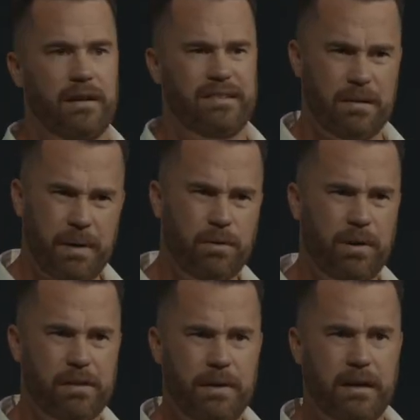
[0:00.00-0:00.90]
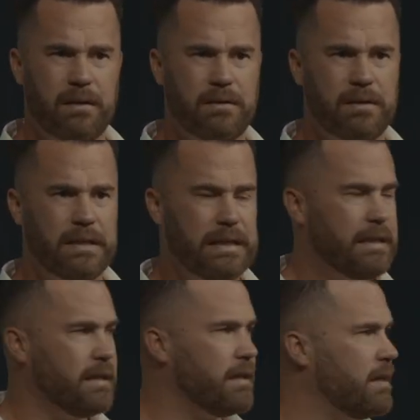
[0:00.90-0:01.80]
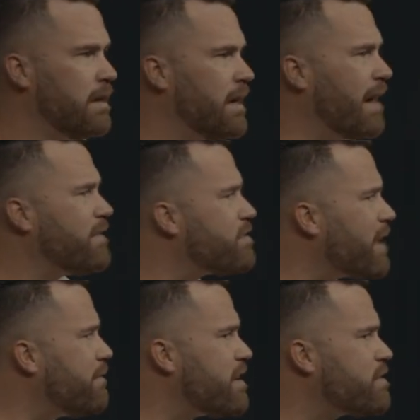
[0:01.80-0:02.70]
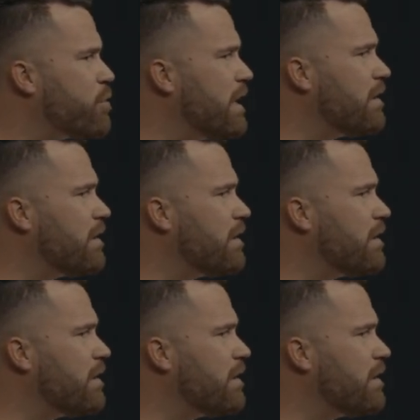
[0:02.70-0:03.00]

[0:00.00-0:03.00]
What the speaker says: Is anybody with me? I've just